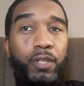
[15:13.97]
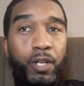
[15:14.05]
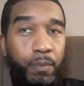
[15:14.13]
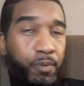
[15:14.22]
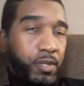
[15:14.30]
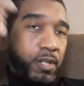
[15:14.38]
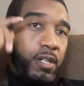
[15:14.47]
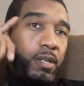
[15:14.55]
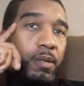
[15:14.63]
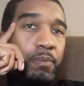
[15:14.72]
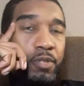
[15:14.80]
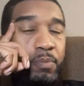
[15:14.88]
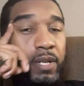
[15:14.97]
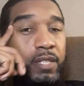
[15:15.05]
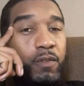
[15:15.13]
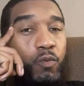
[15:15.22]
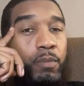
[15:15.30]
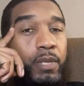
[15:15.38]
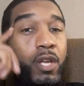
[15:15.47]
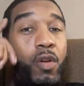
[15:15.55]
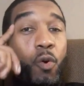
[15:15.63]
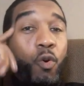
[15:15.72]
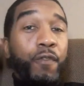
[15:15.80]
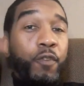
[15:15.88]
a prospective woman,
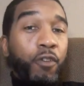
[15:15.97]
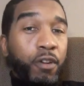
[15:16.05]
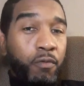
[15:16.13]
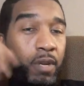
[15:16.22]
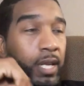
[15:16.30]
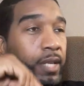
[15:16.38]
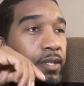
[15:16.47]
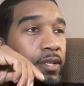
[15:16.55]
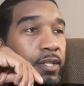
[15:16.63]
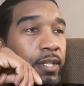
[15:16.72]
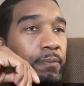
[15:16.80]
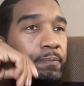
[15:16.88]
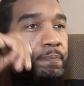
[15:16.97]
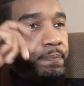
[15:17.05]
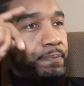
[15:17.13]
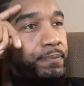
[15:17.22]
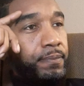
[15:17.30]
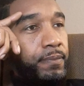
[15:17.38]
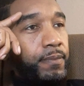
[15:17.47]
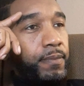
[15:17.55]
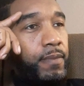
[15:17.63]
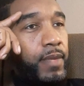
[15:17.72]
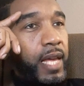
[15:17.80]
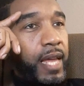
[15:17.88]
or if you're in a relationship
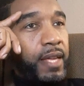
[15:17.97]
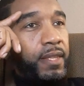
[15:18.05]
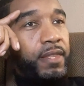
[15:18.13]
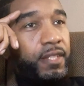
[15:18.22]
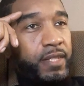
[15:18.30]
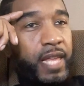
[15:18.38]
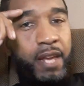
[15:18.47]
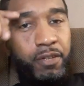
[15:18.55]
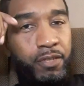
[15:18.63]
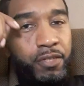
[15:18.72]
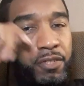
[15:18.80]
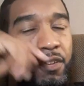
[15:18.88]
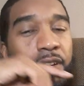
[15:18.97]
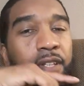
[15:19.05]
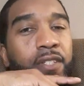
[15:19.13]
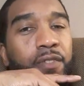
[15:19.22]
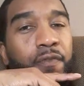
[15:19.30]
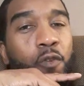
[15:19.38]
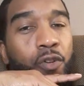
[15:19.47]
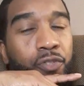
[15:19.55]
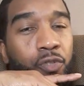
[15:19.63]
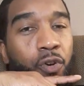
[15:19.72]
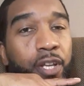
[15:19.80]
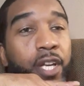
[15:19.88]
and the standards are starting to fall
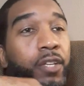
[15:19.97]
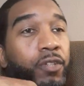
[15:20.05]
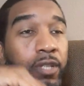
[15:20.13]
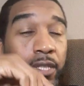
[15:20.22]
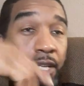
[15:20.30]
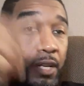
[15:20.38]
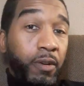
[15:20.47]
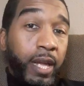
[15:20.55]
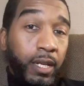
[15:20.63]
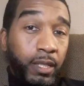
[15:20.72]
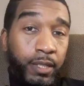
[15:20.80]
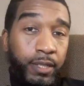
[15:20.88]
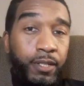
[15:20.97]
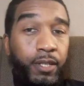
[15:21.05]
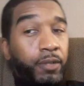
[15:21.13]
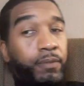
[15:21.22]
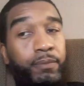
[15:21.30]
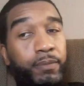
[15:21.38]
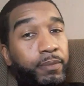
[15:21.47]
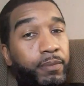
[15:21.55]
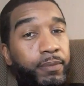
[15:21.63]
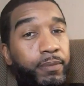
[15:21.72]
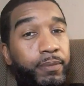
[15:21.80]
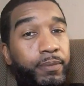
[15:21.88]
short, you can let her know, hey, look,
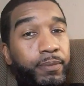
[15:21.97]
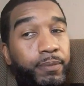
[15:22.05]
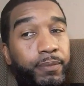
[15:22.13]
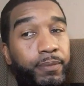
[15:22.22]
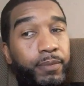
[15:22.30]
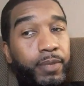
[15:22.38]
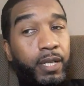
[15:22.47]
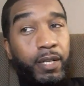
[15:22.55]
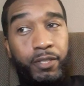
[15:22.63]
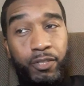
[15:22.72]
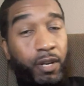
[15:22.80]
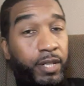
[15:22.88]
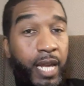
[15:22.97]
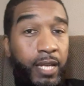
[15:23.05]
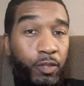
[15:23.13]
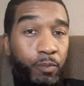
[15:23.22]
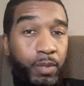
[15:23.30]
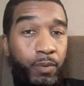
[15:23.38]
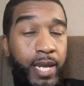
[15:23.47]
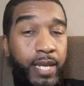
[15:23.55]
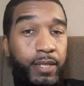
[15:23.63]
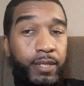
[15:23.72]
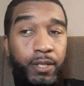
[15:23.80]
you're starting to gain a little bit of weight.